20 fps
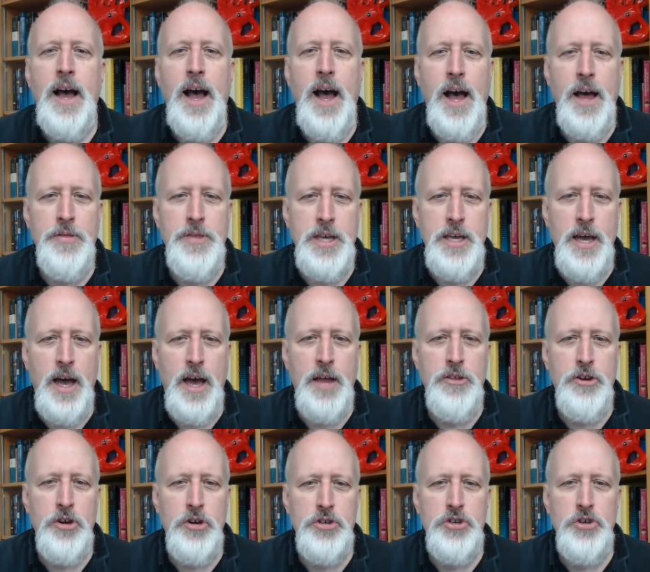on the
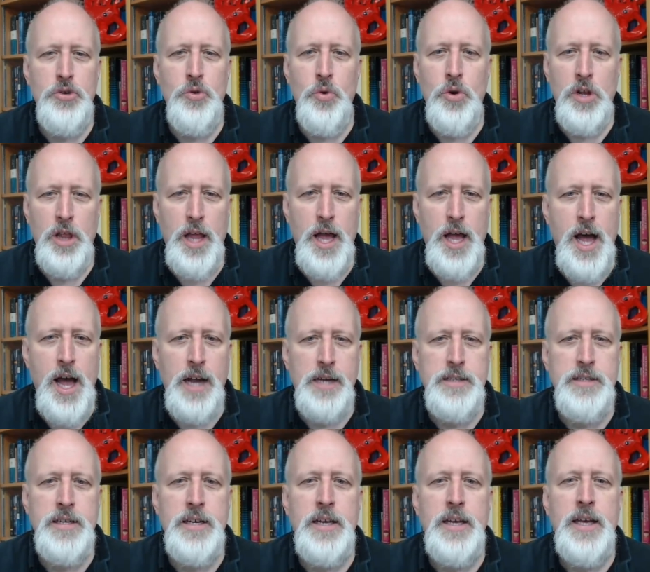others who were
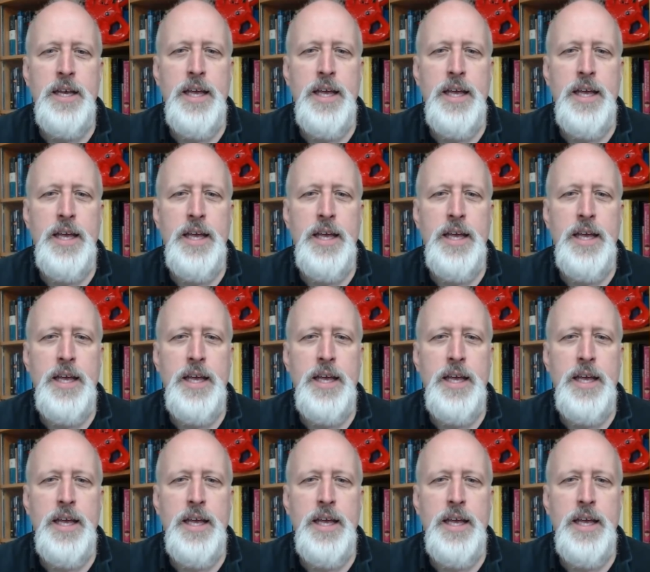locked